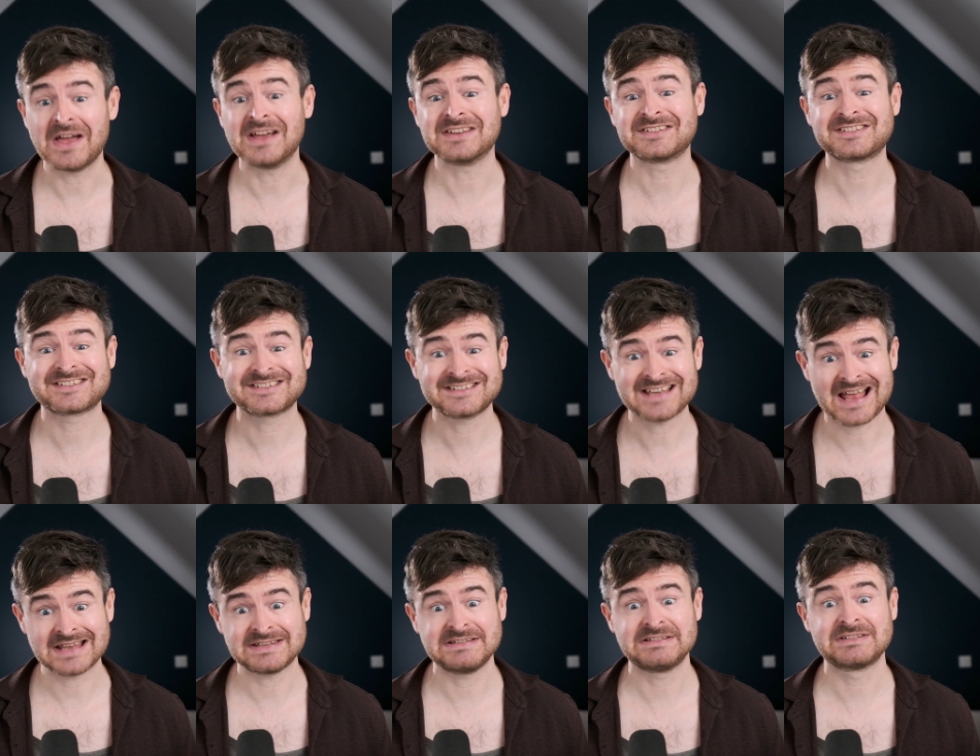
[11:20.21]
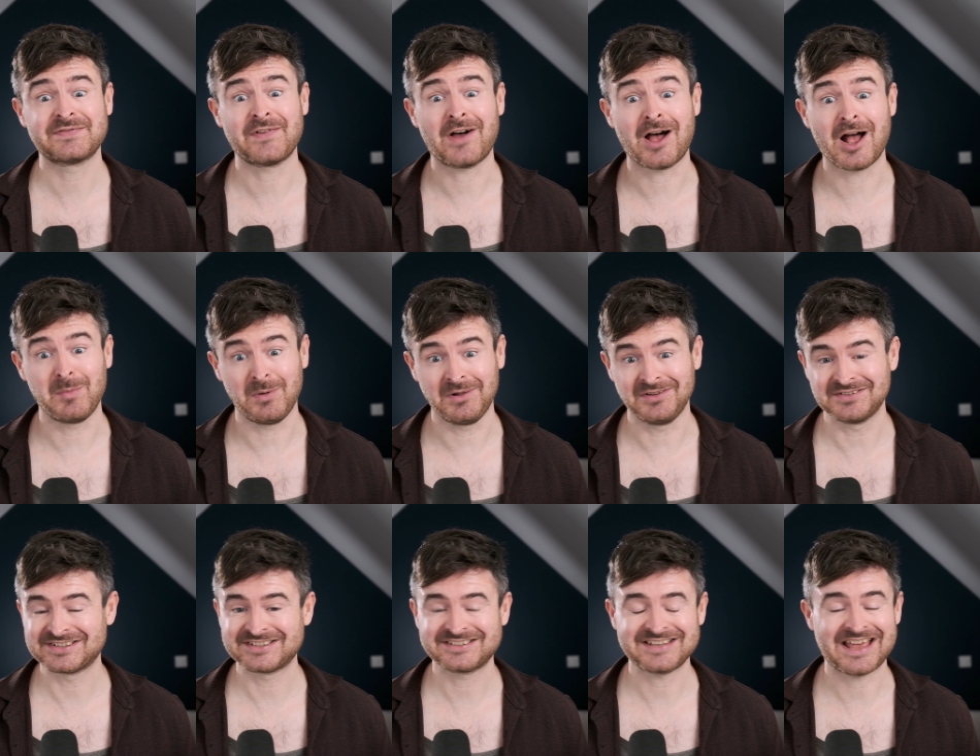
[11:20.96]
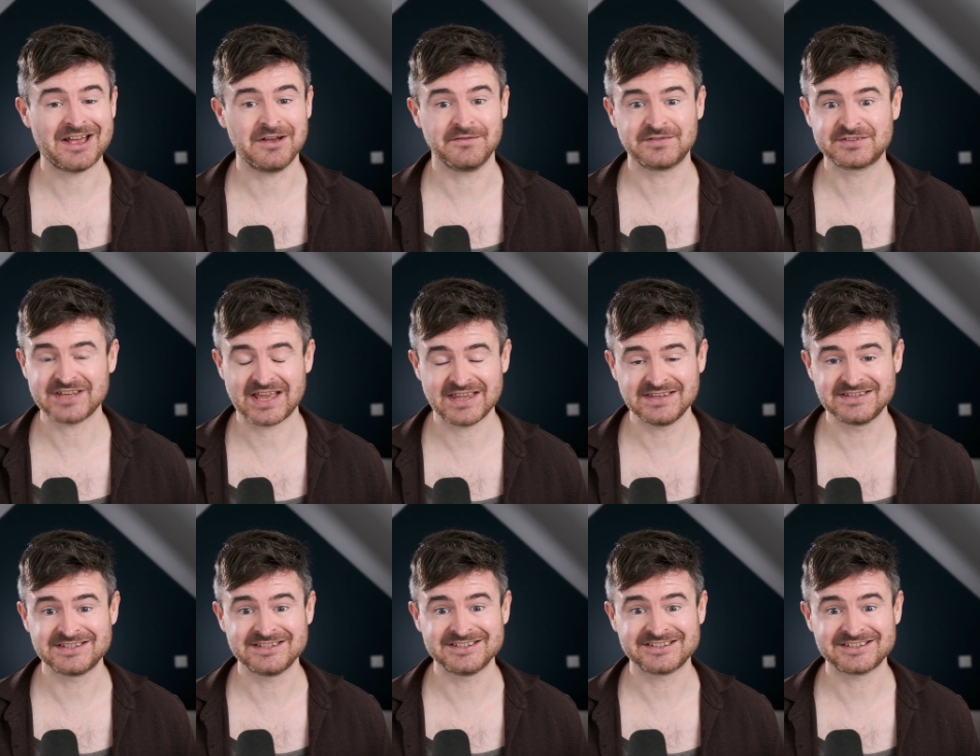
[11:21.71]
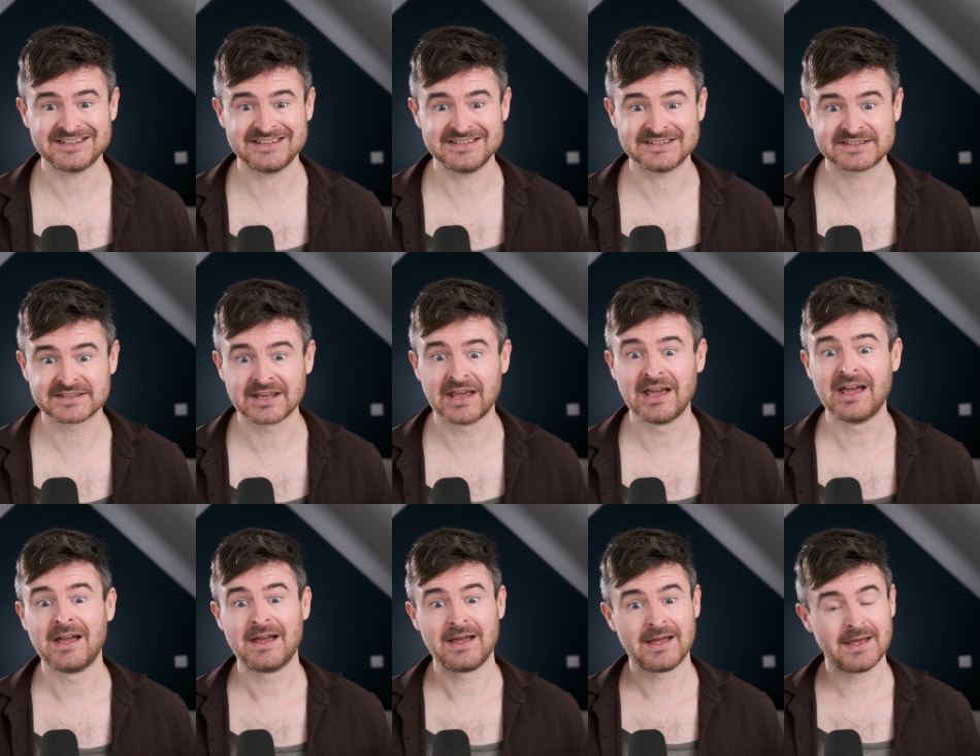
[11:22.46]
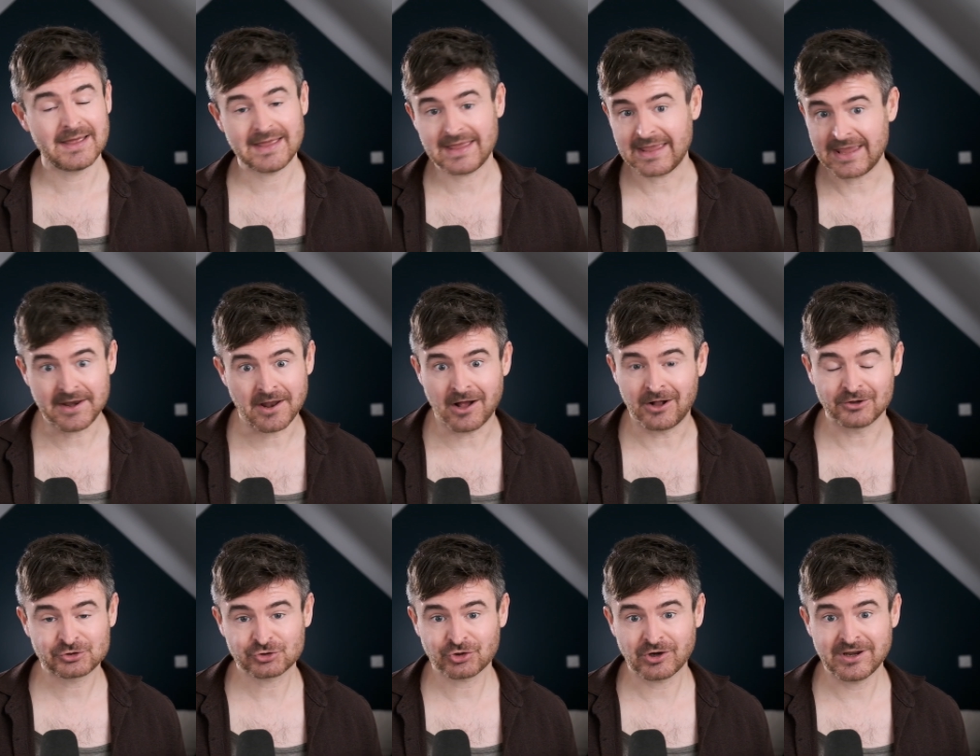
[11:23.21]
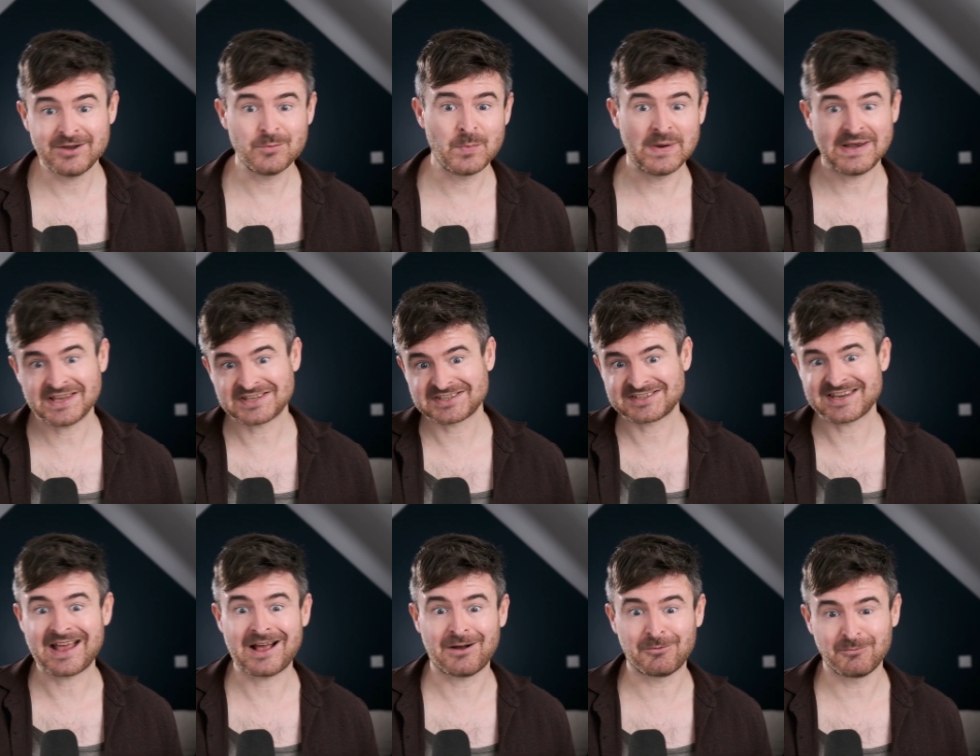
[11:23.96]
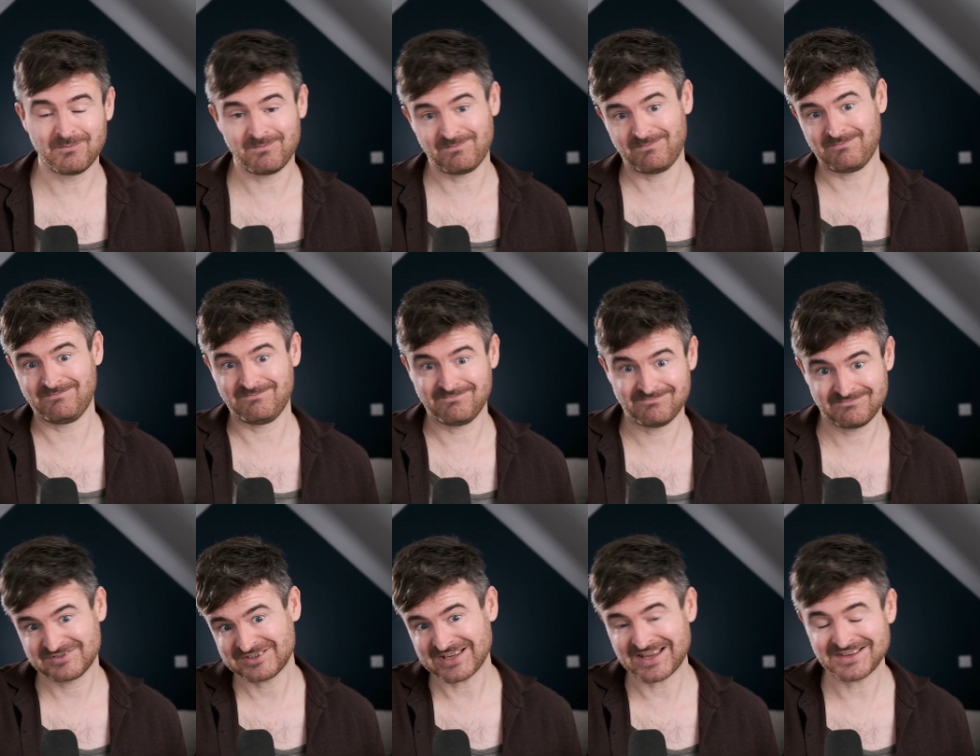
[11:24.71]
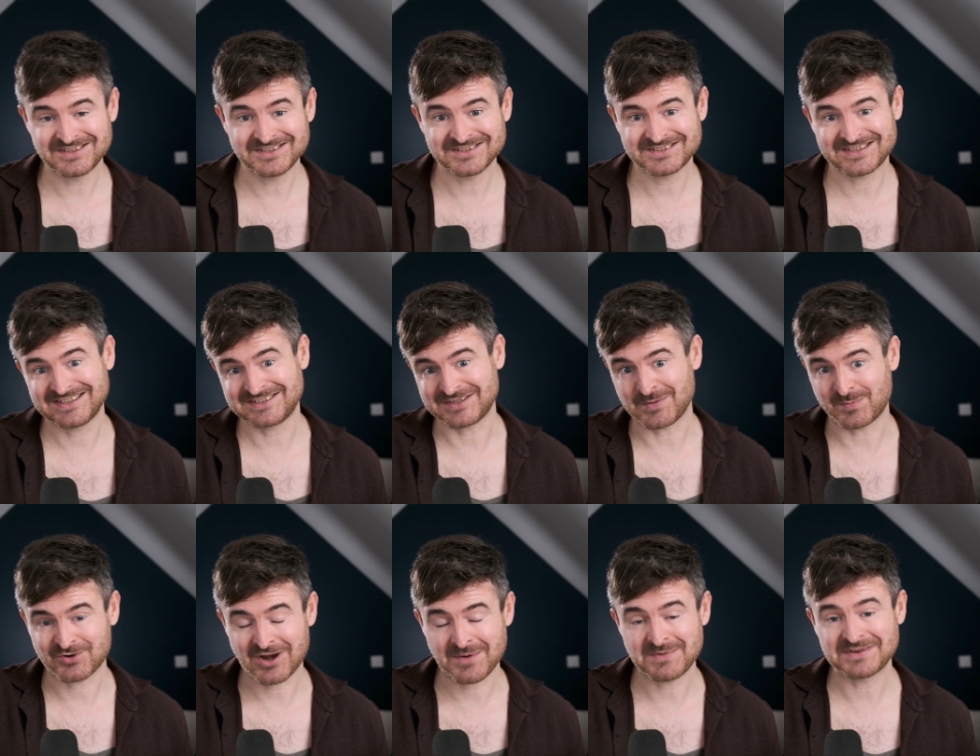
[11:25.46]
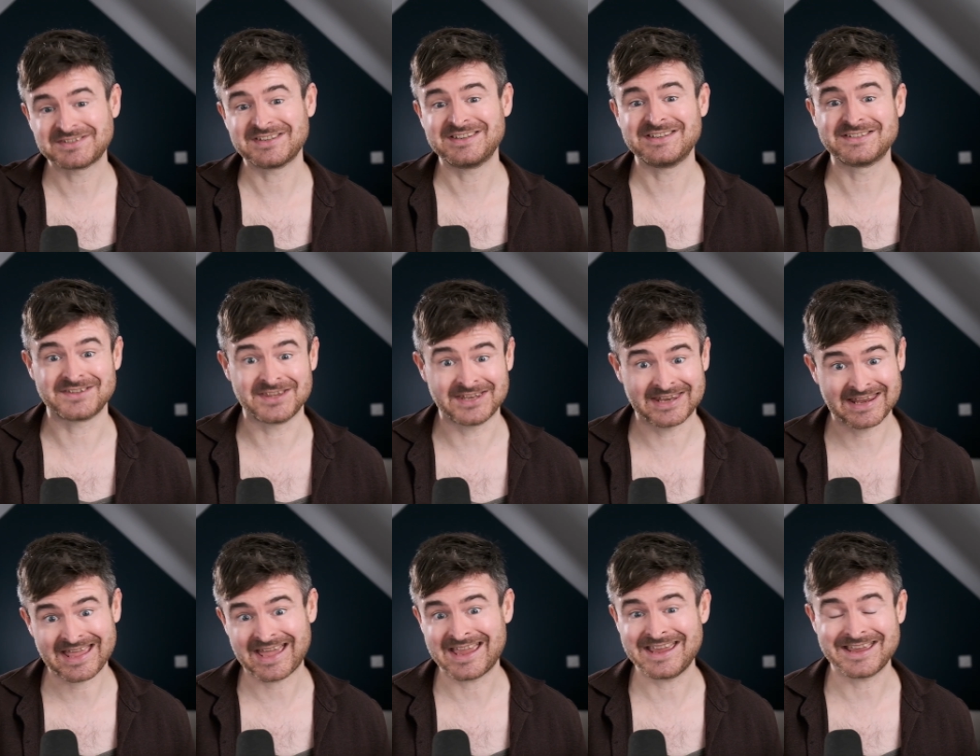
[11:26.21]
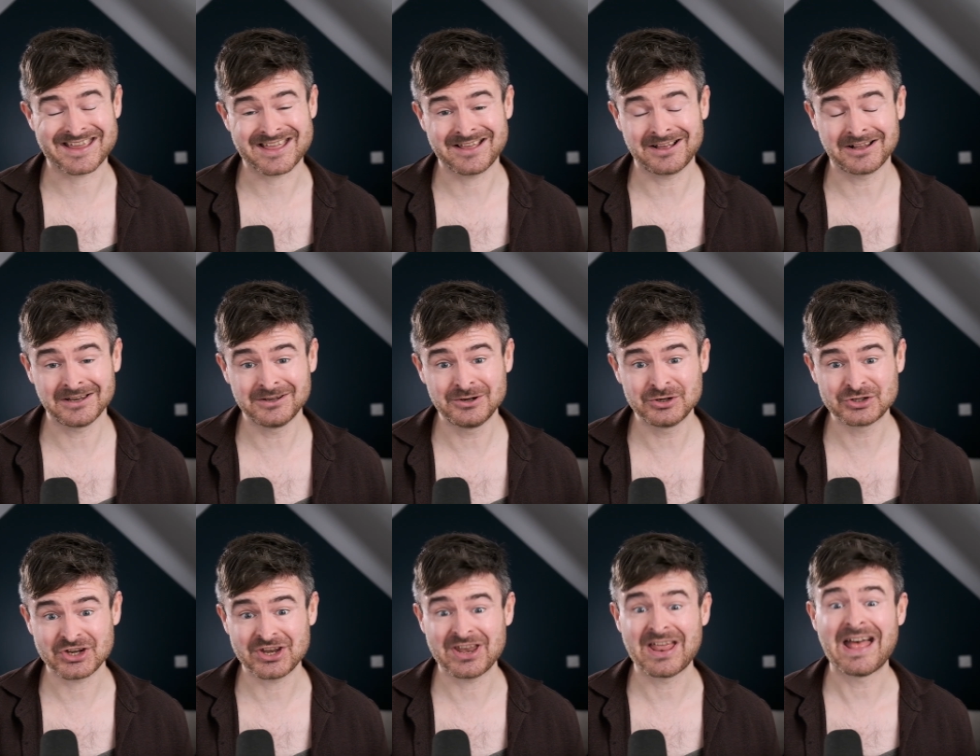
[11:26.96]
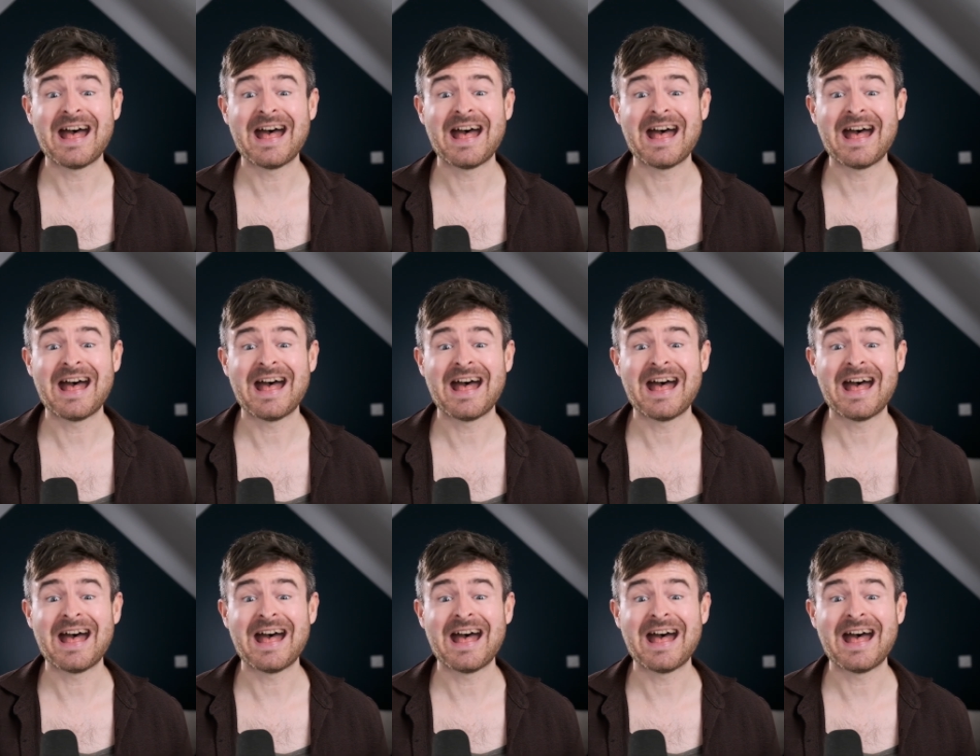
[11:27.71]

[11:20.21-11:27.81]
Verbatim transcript: a satisfiable set of sentences, in our tree we list out sentences, the premises, the negated conclusion,